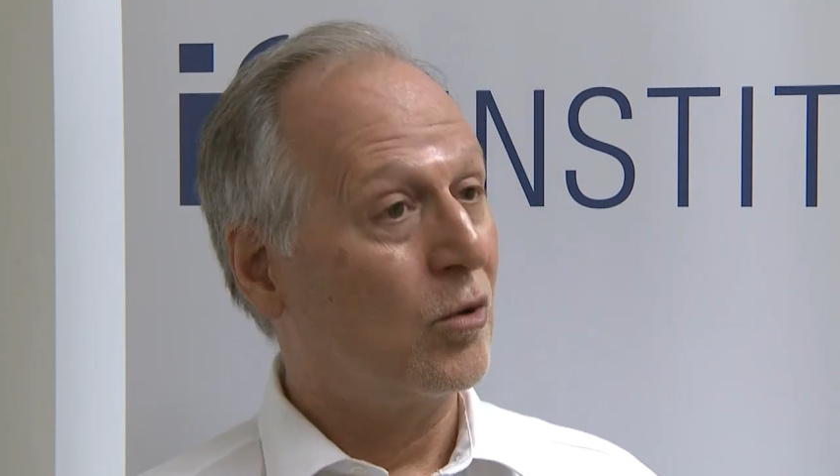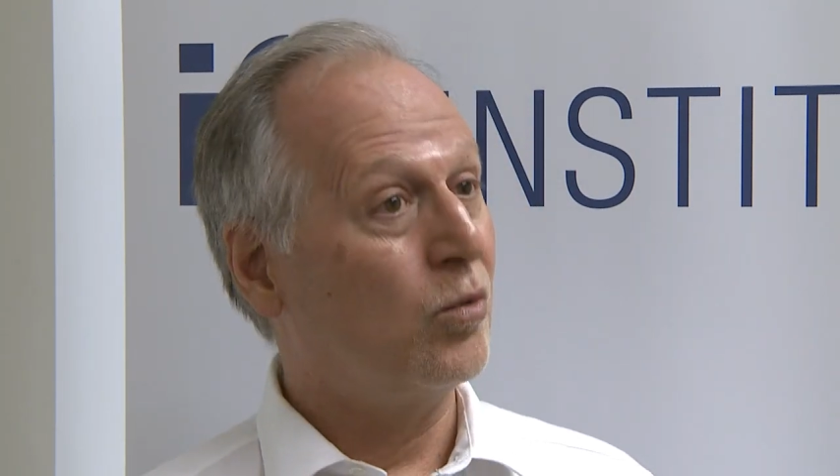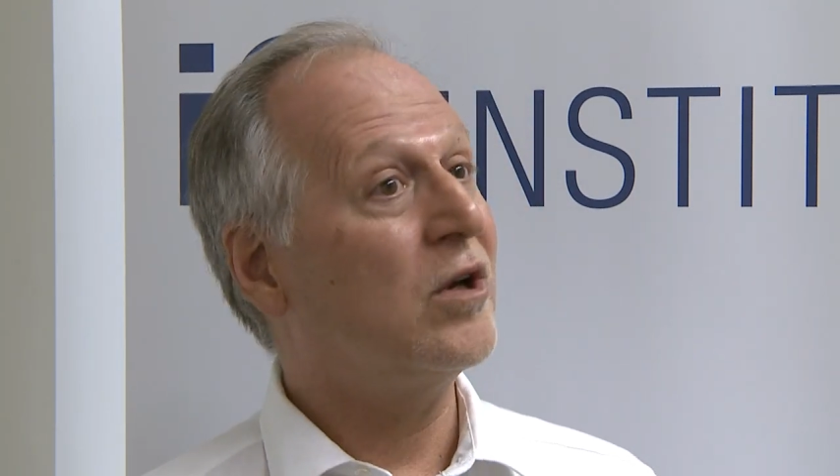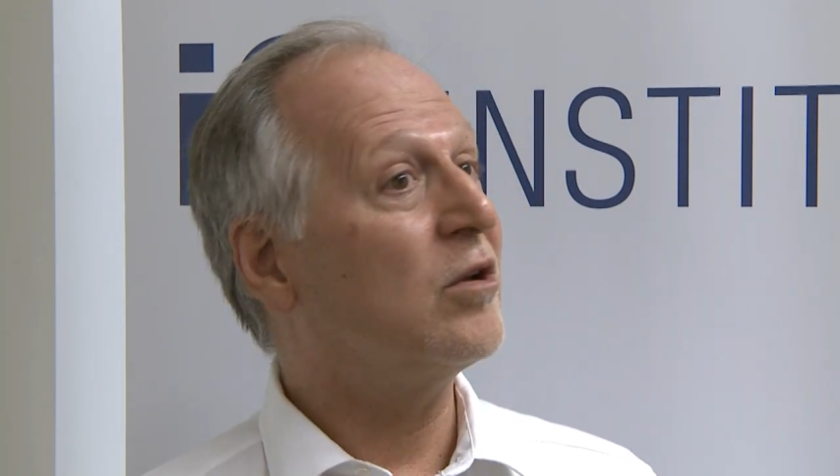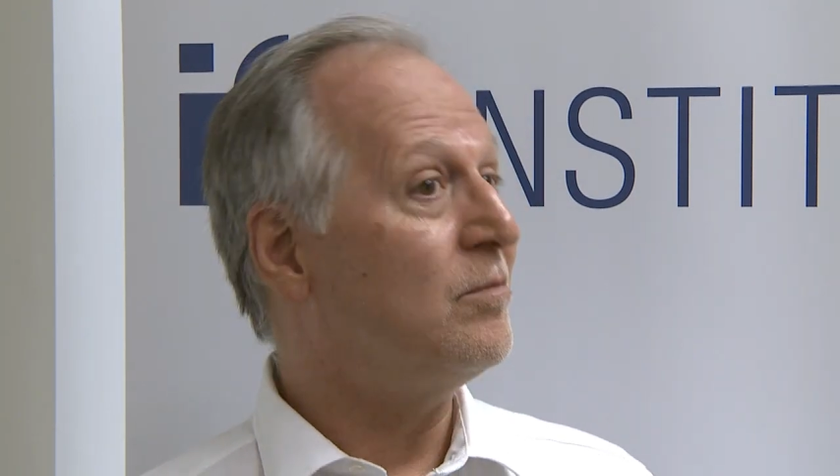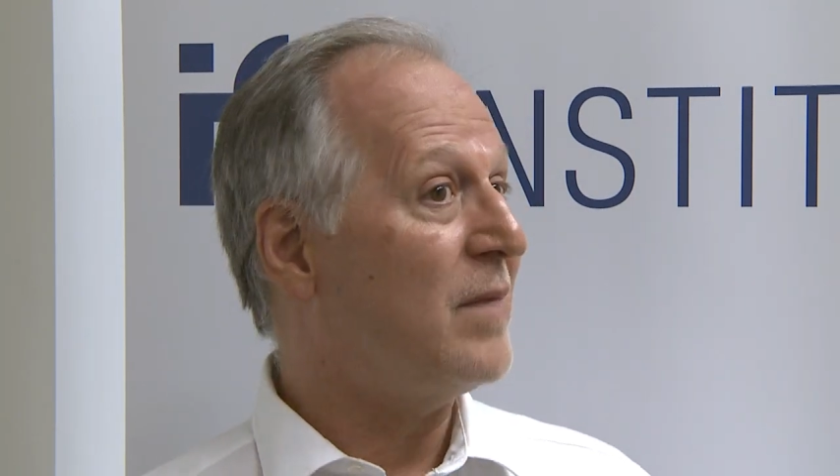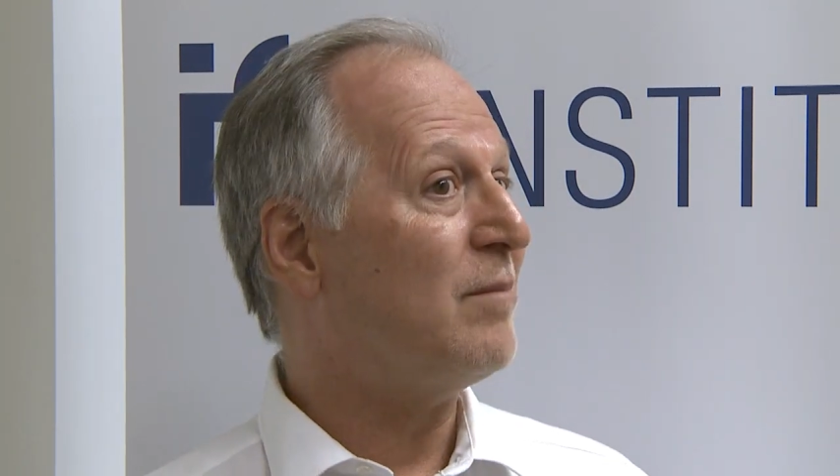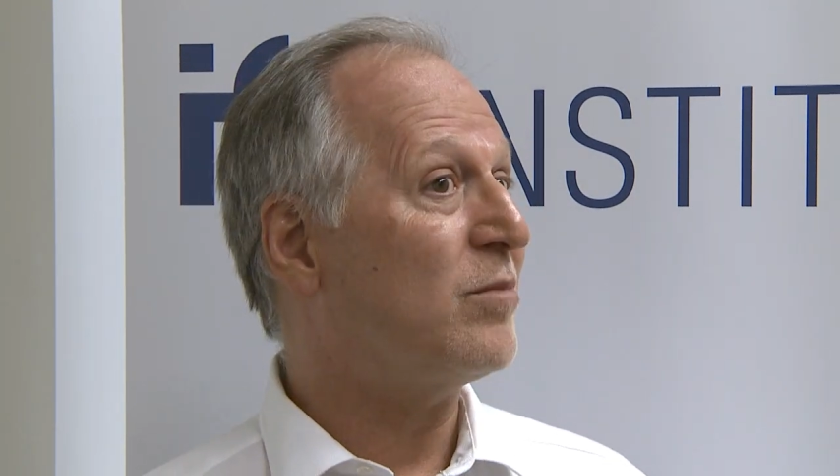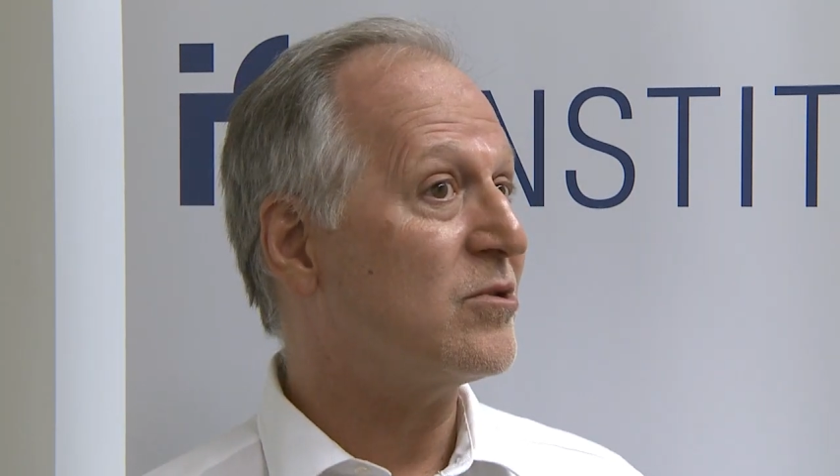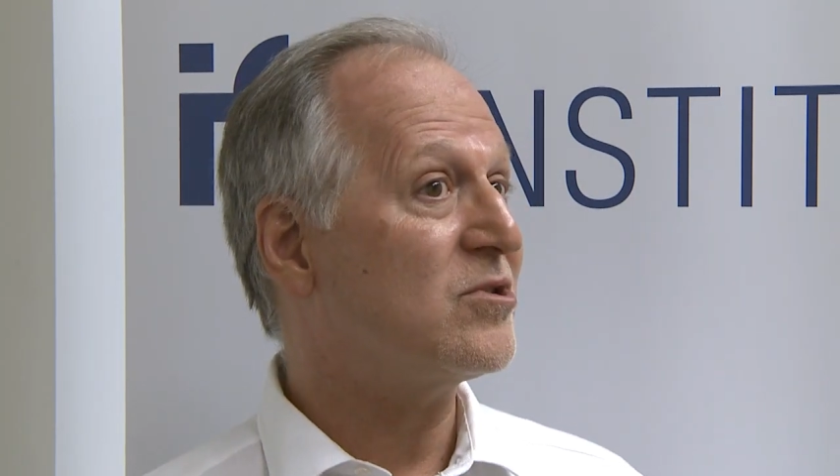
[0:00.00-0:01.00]
will
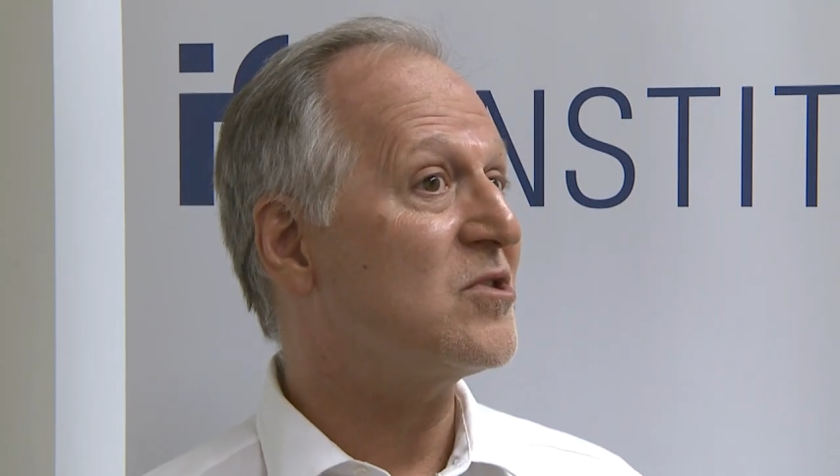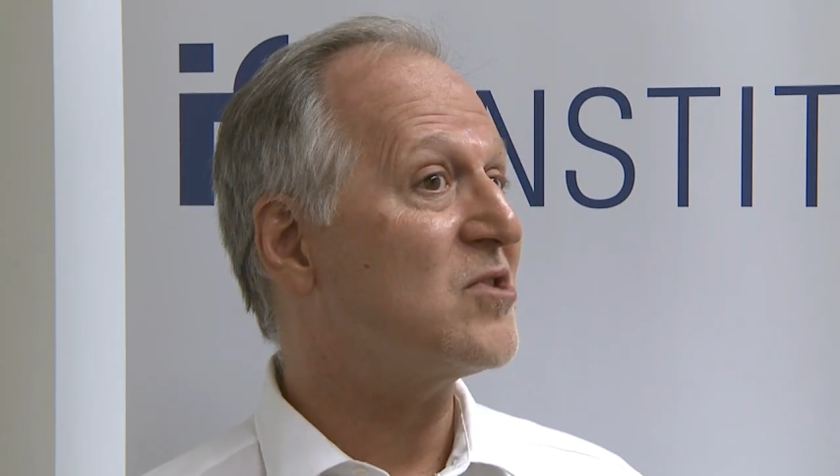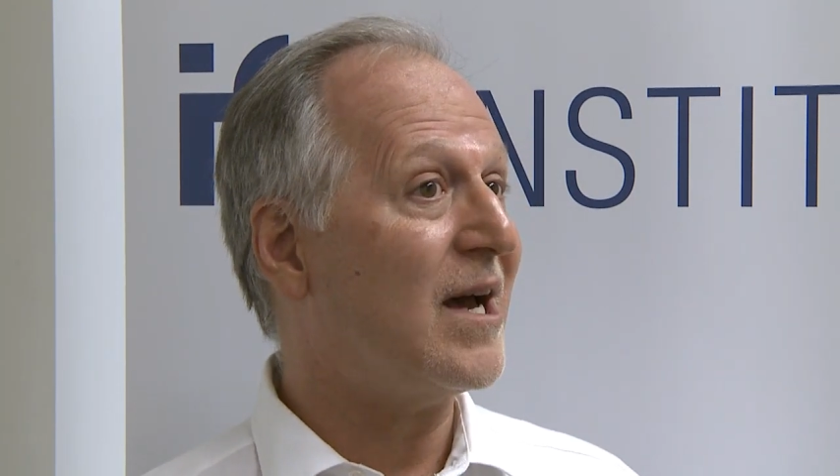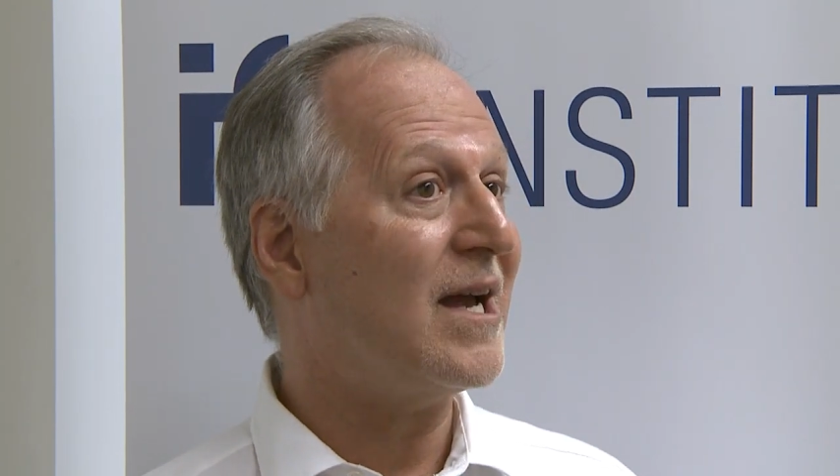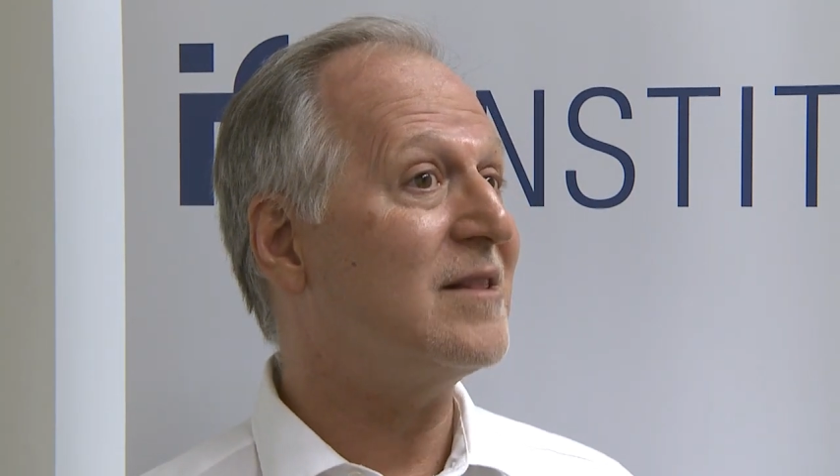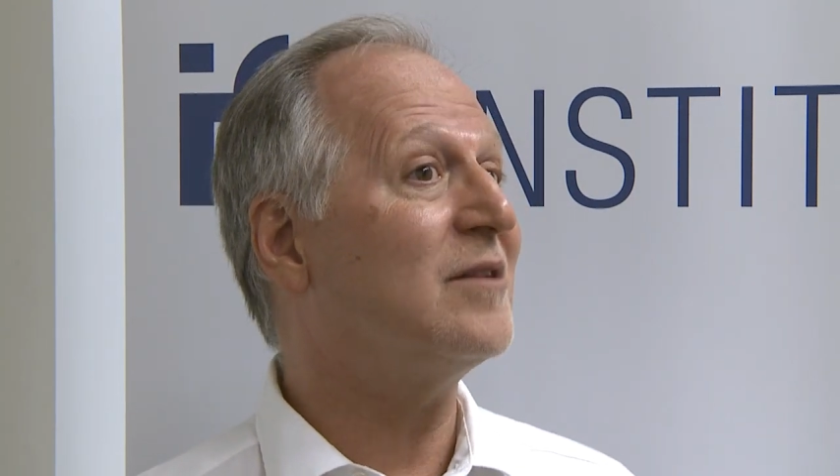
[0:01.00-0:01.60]
members decide